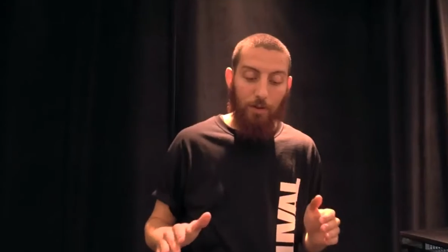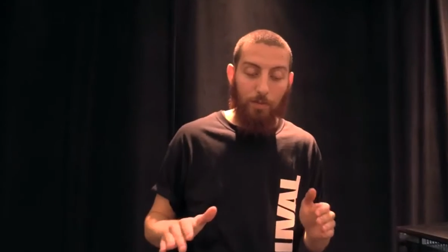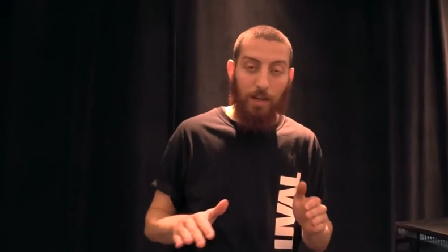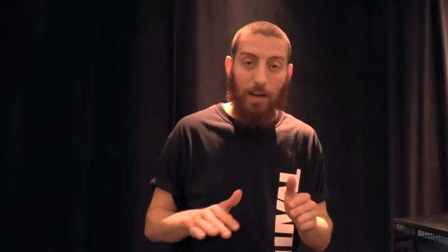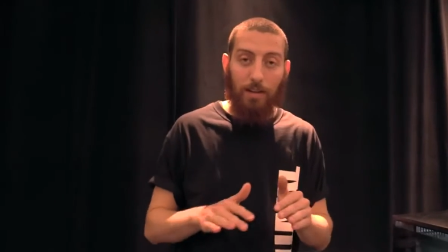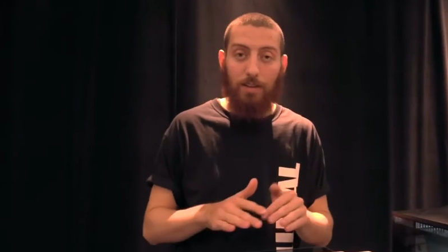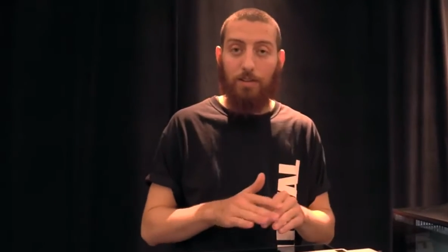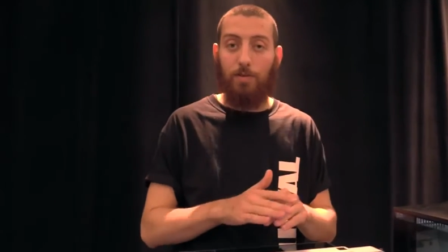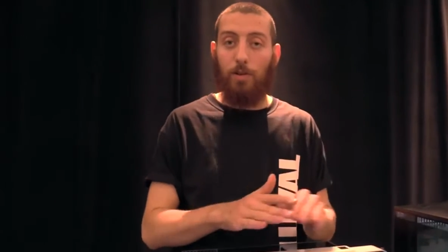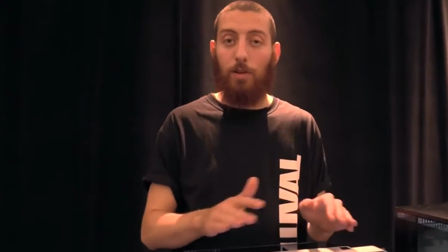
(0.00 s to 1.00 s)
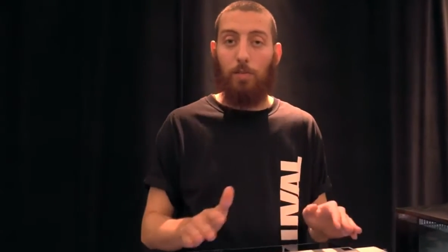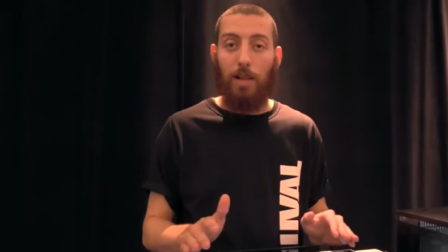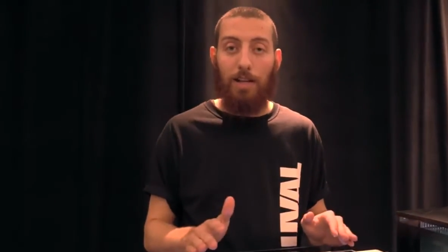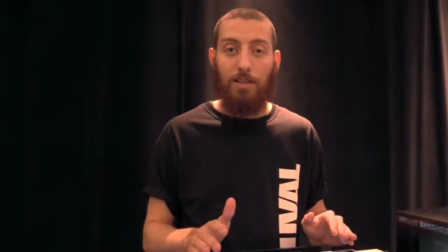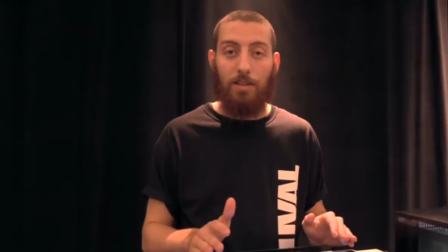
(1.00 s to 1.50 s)
your tank is fully
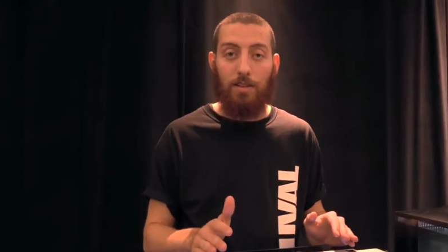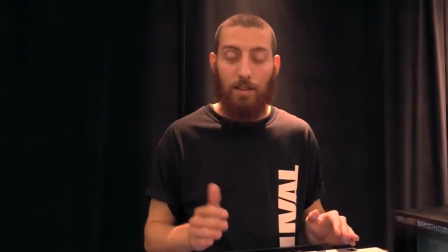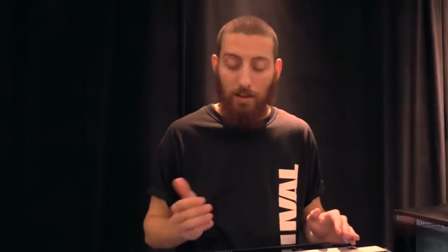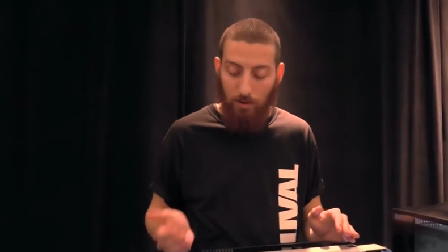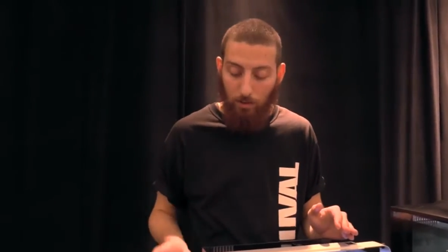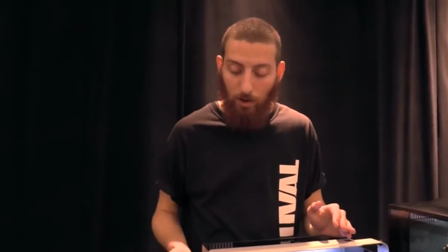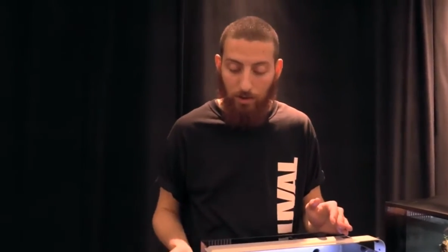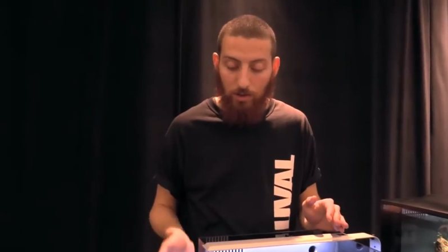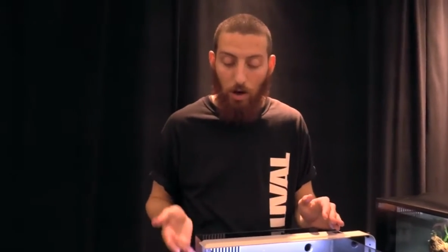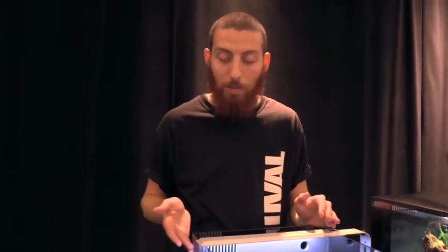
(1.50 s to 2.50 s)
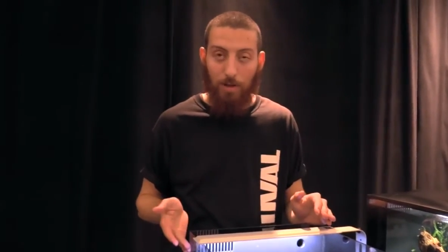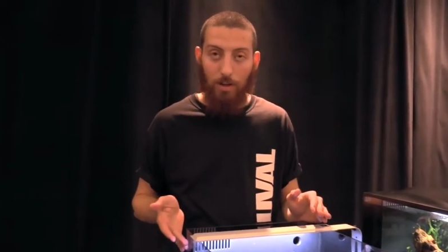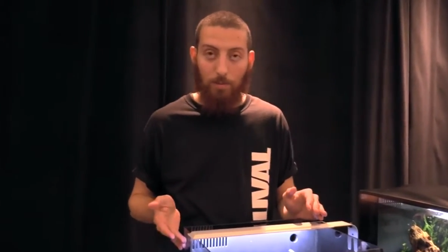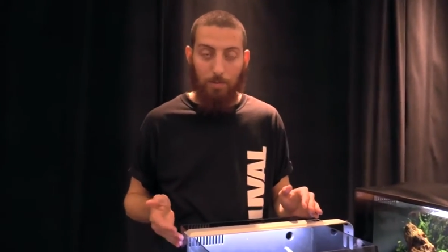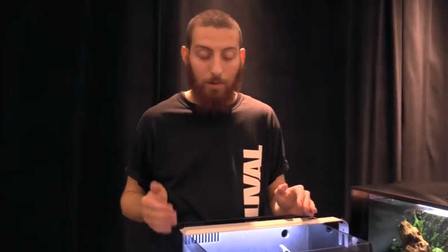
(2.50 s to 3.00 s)
planted, then you want to top it
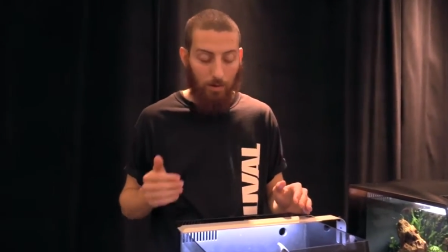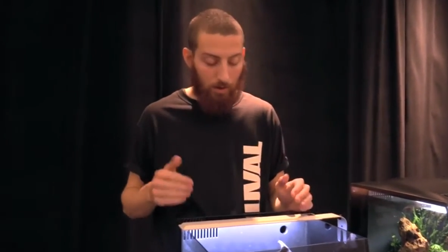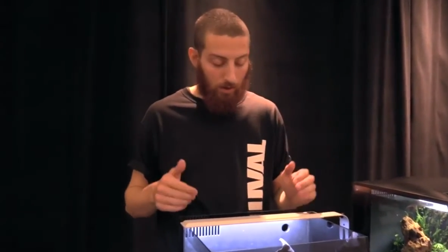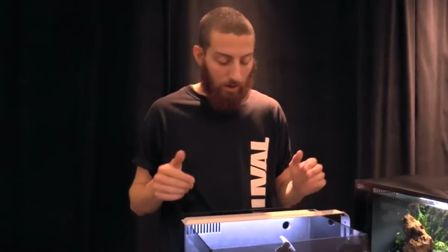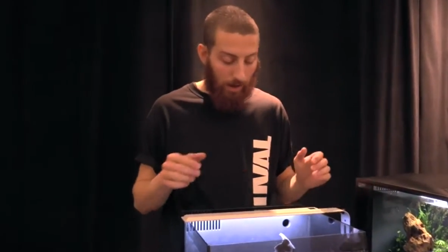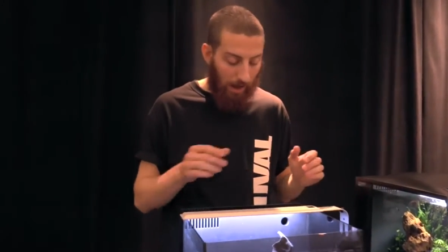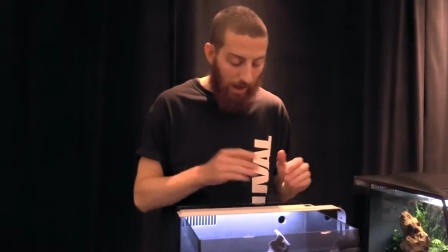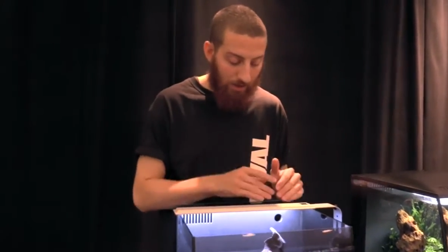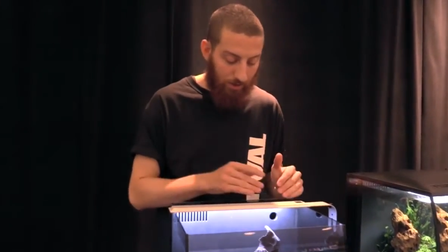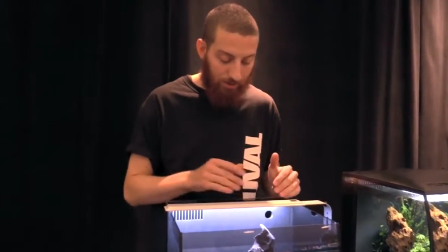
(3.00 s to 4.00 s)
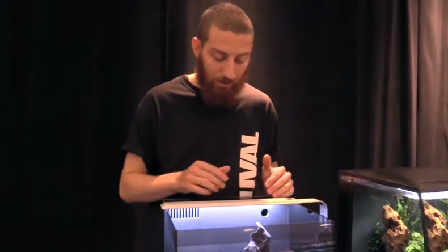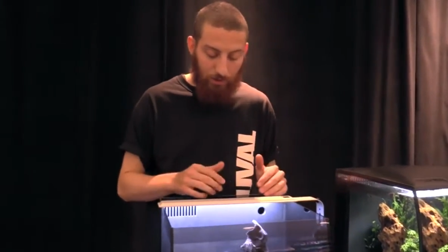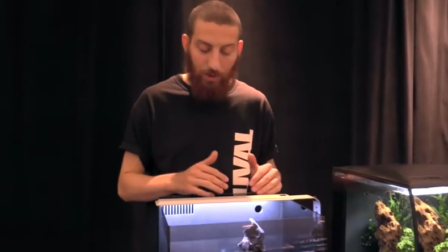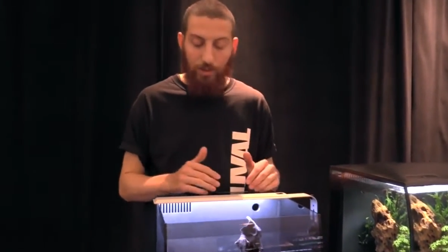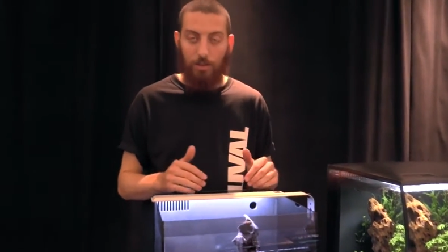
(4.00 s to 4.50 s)
up, add your
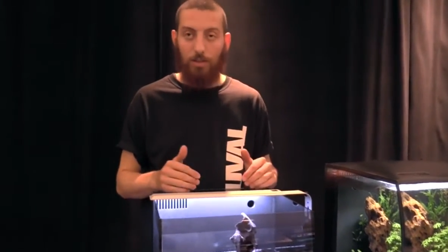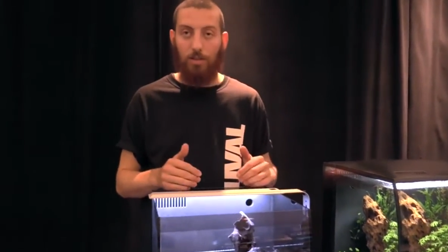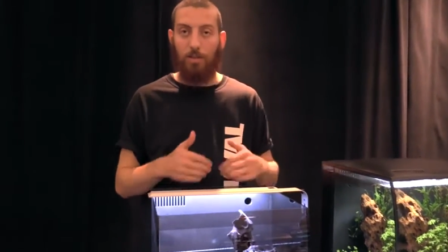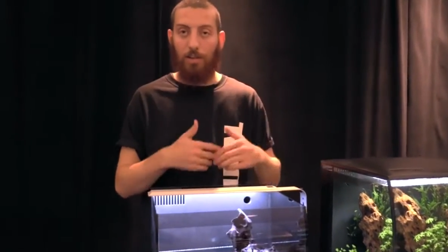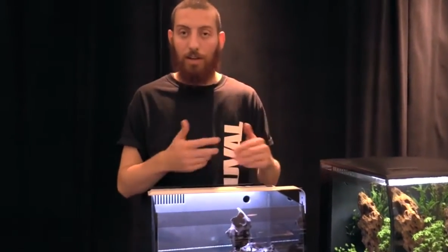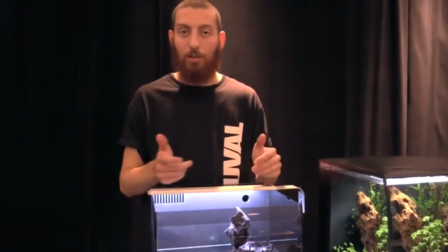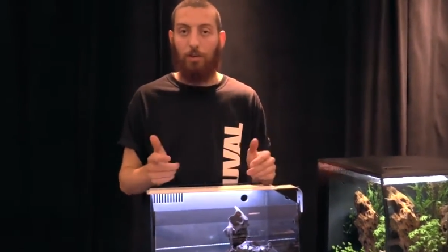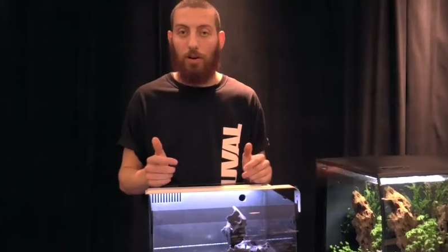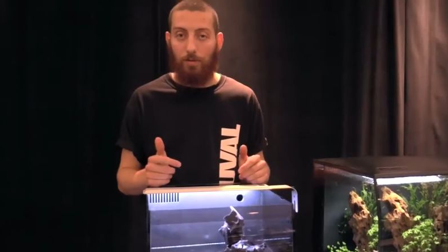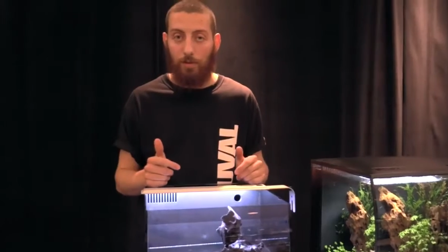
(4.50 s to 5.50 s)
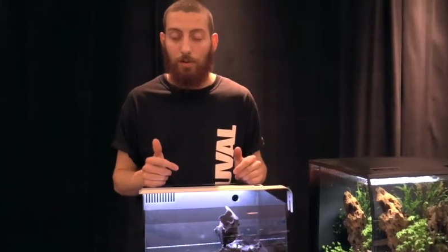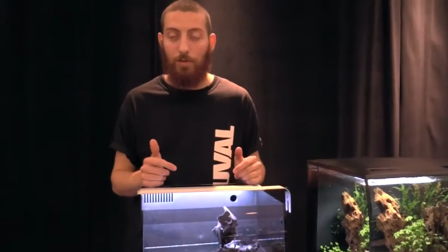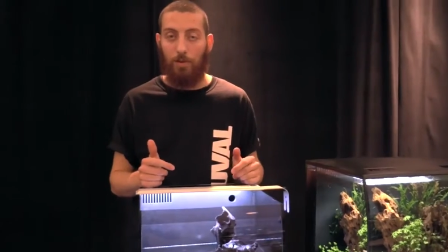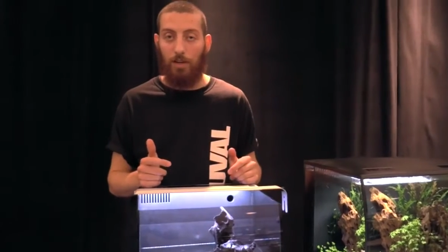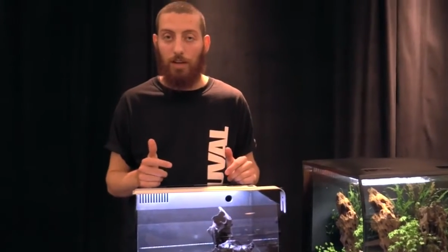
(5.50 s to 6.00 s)
filtration, let it run for a
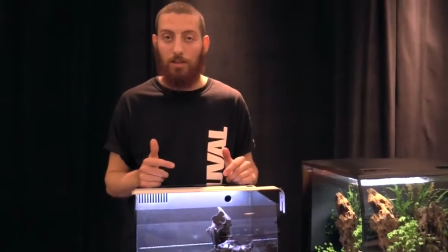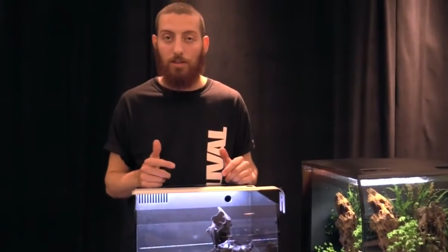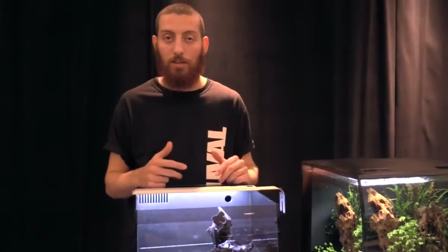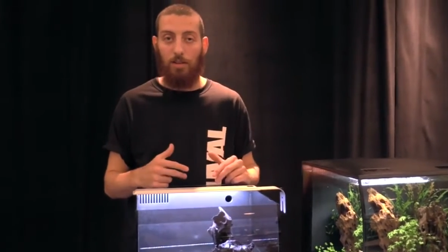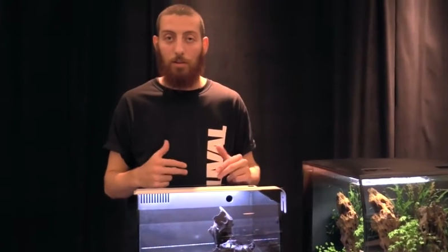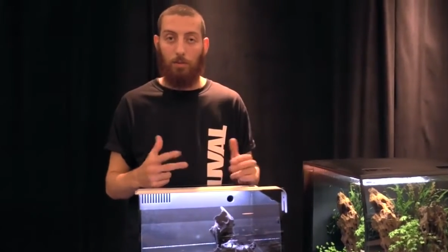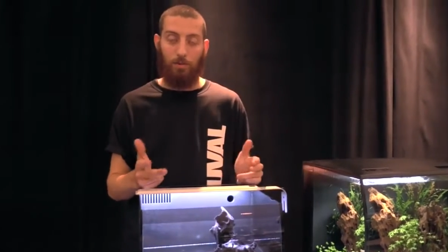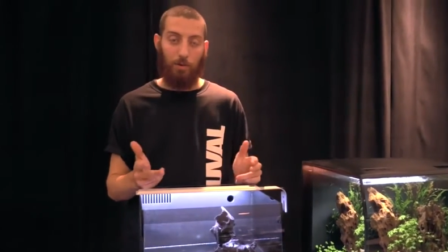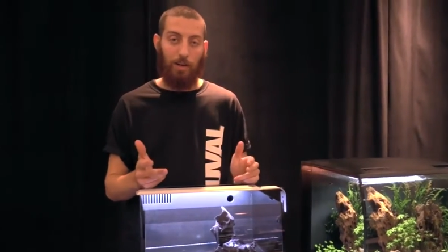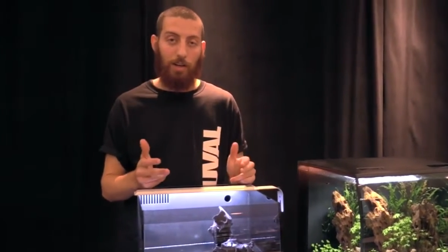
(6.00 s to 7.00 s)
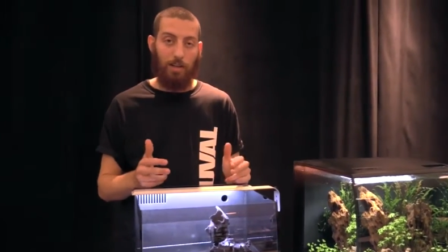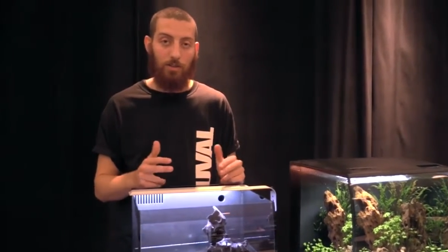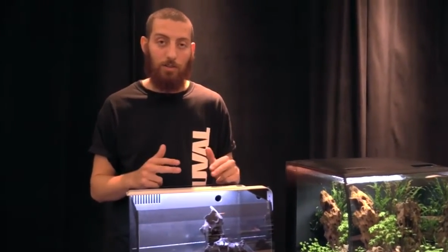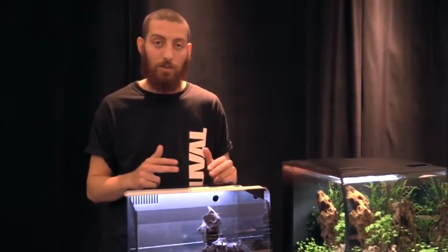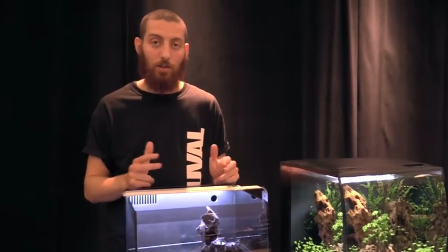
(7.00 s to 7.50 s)
few days before getting
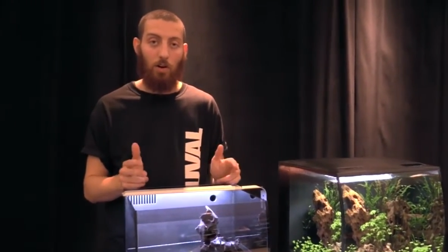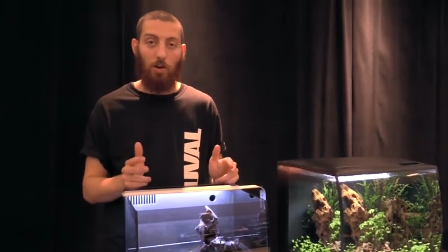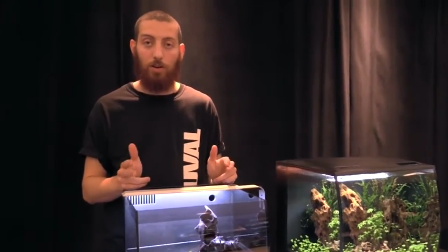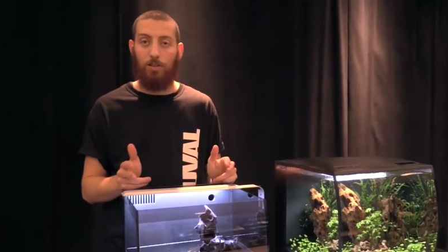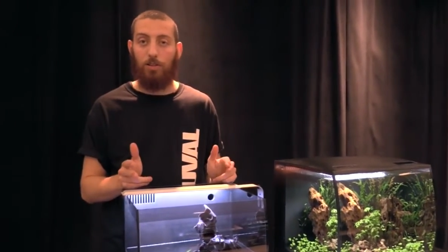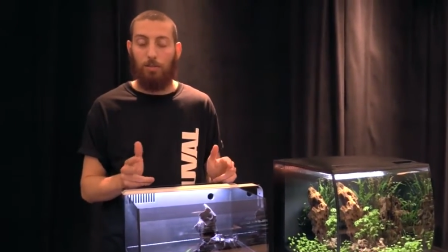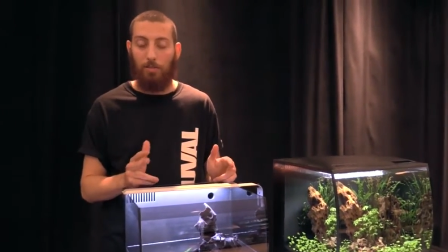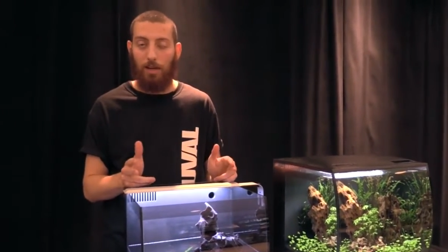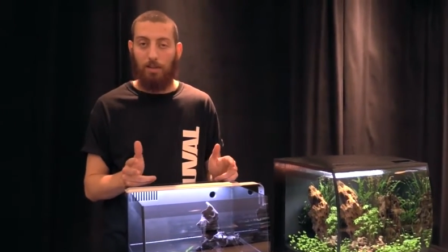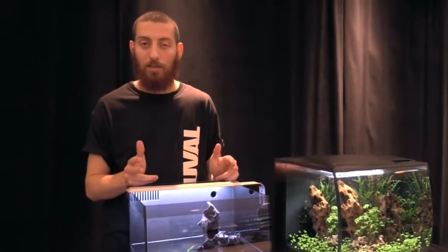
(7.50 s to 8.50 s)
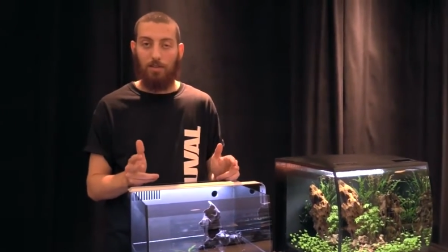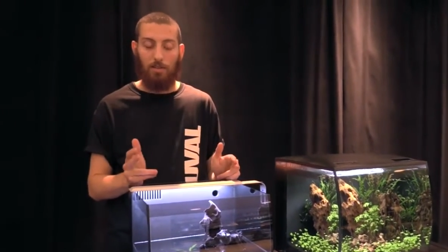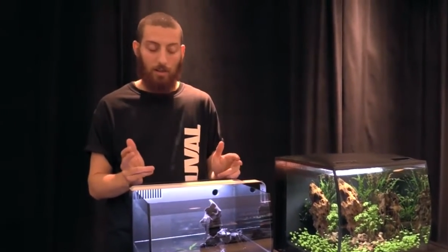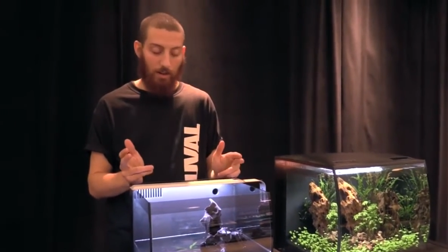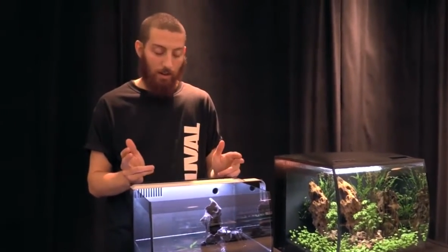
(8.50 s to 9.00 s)
into your longer term
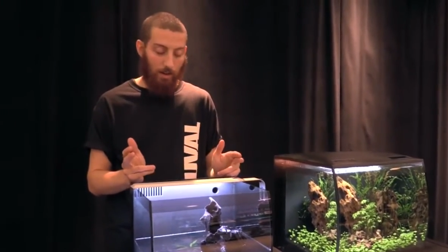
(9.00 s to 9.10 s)
maintenance.